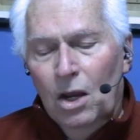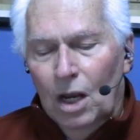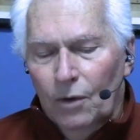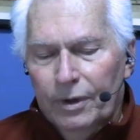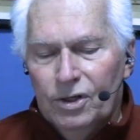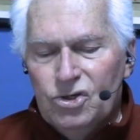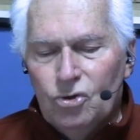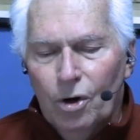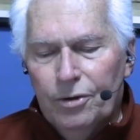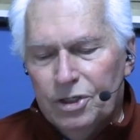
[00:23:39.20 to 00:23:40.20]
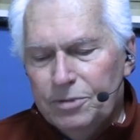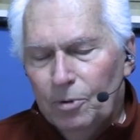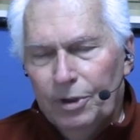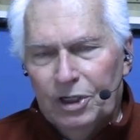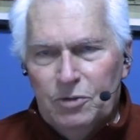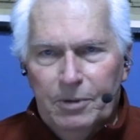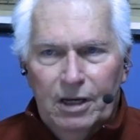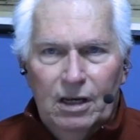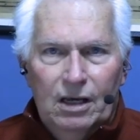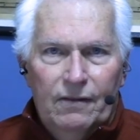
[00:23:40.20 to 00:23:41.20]
You know, I read a story this morning,
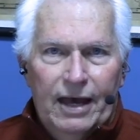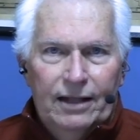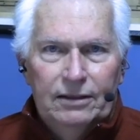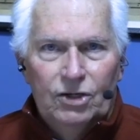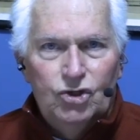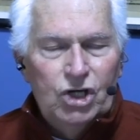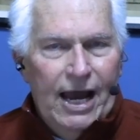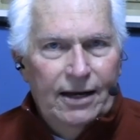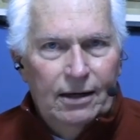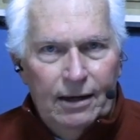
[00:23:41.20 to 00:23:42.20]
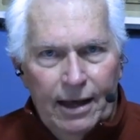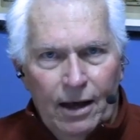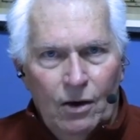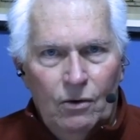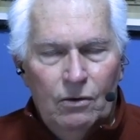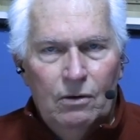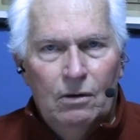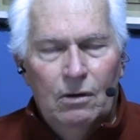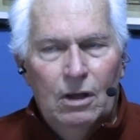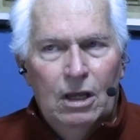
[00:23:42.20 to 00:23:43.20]
speaking of that China now
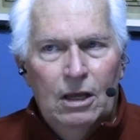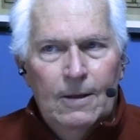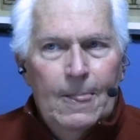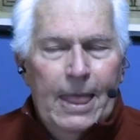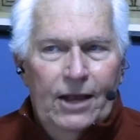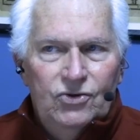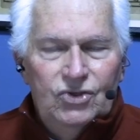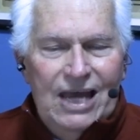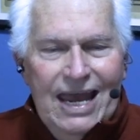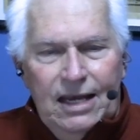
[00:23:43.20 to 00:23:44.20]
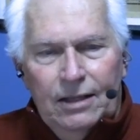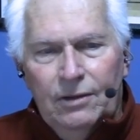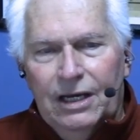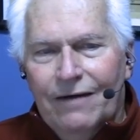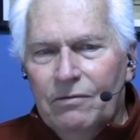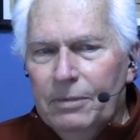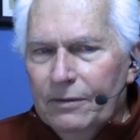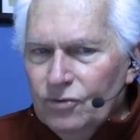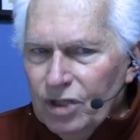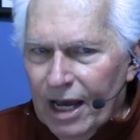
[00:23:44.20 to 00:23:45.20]
has taken, the government
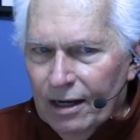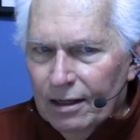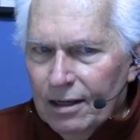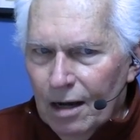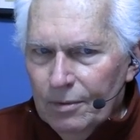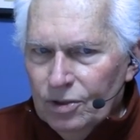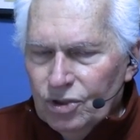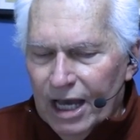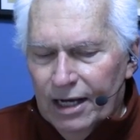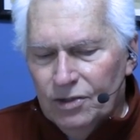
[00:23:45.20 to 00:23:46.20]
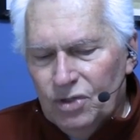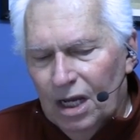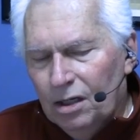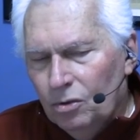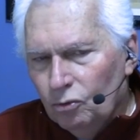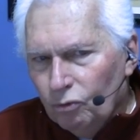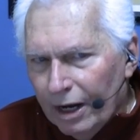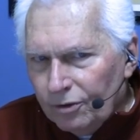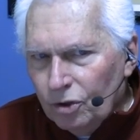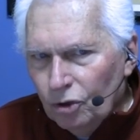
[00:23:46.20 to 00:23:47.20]
of China, Communist China, has taken
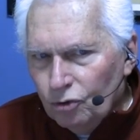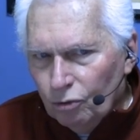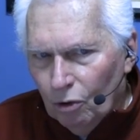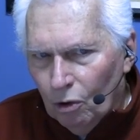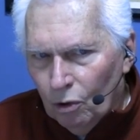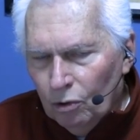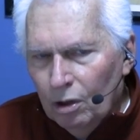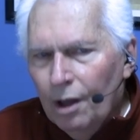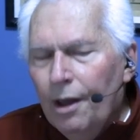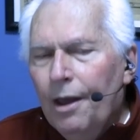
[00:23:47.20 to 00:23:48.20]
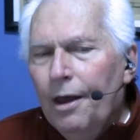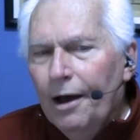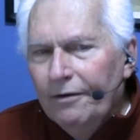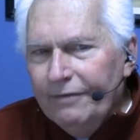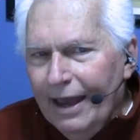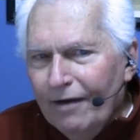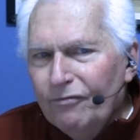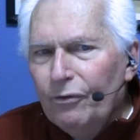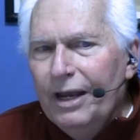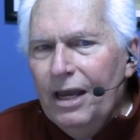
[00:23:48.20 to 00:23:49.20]
direct control of
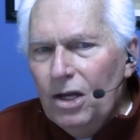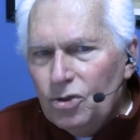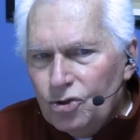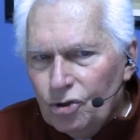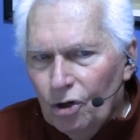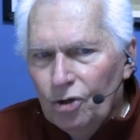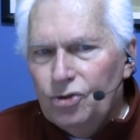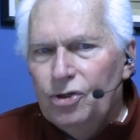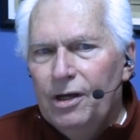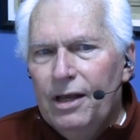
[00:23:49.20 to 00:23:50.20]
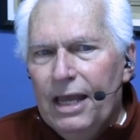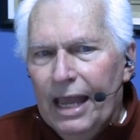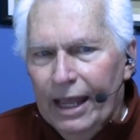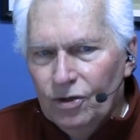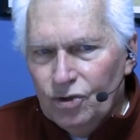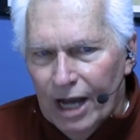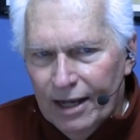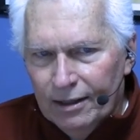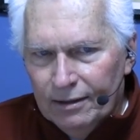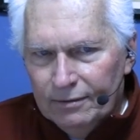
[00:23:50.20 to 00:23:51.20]
every church in
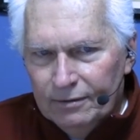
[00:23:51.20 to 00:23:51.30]
China.